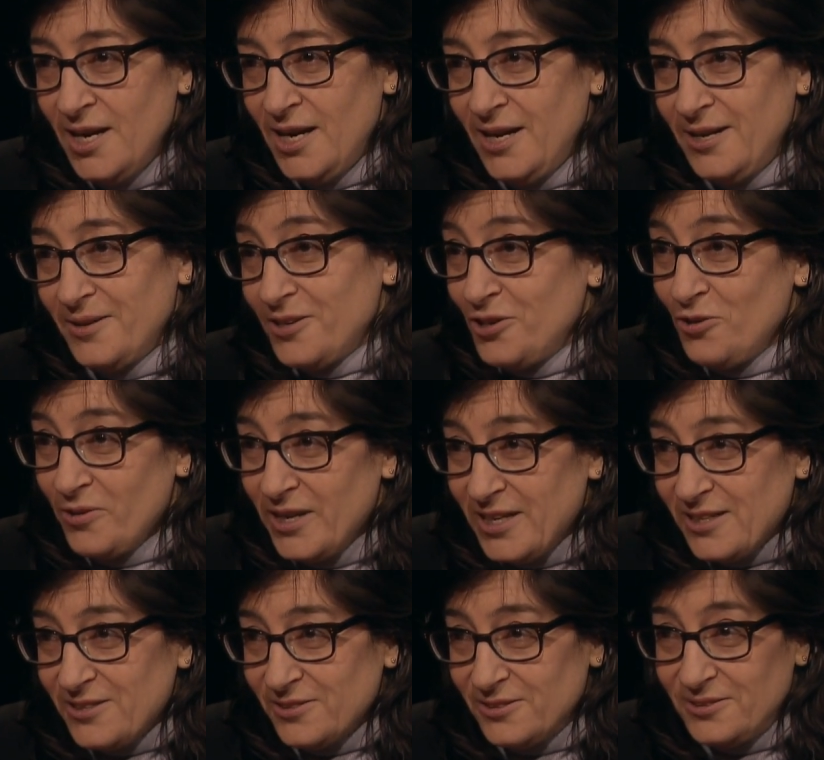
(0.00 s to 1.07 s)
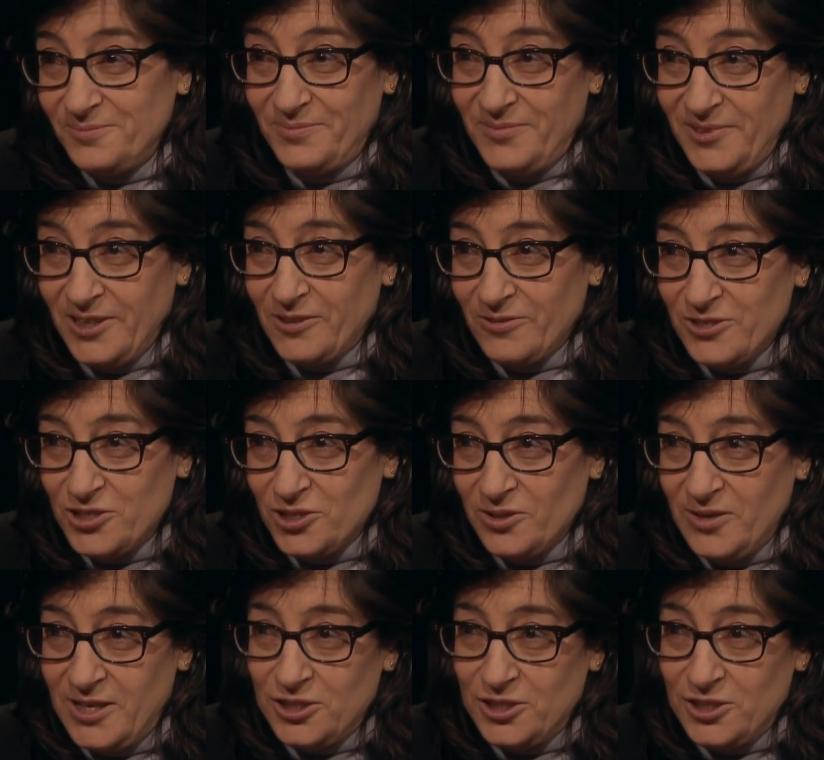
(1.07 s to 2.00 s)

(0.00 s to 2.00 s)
uh, critical literature, mm -hmm.